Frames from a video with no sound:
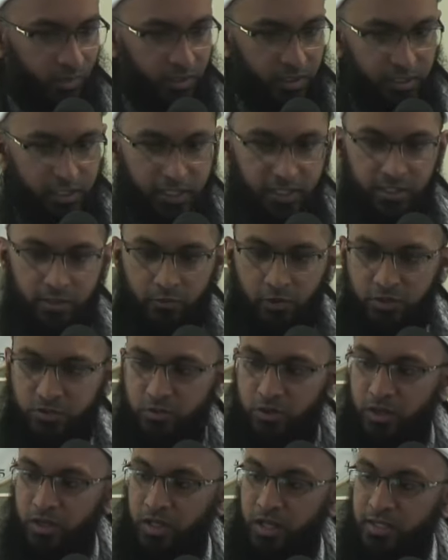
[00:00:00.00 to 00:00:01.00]
he,
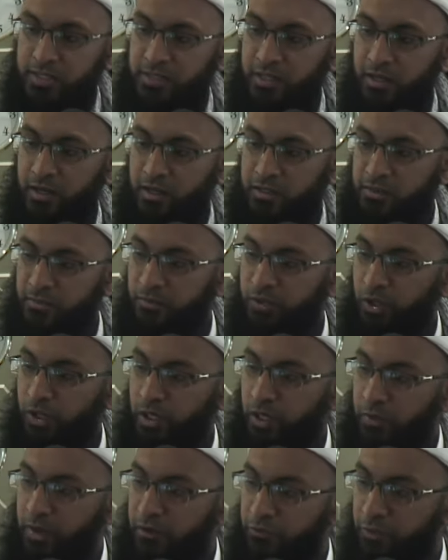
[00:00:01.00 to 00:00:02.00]
Rasulullah turned
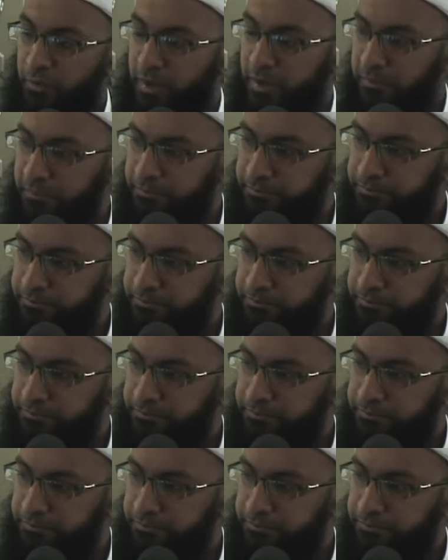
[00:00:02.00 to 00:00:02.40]
away from him,